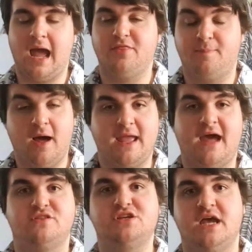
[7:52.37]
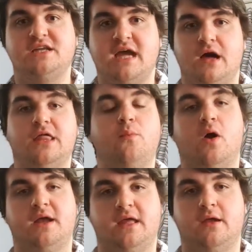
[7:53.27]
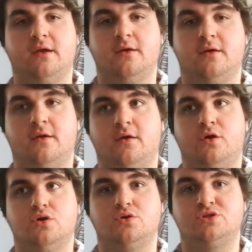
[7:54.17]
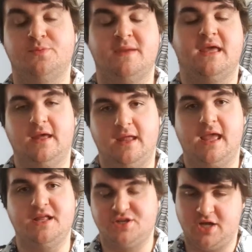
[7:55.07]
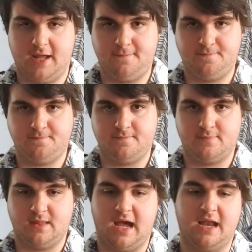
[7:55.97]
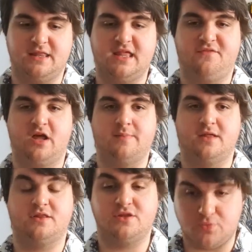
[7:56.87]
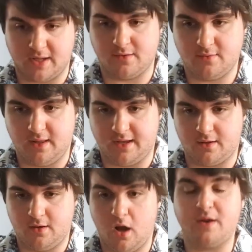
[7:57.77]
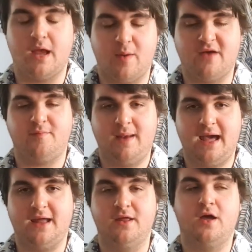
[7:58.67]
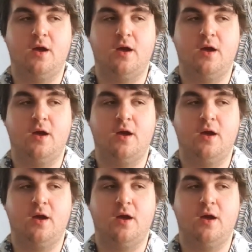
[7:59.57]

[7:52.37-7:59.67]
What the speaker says: the party have to change how they're working to beat it each time. And it's never going to be a straight, like, okay, we have a plan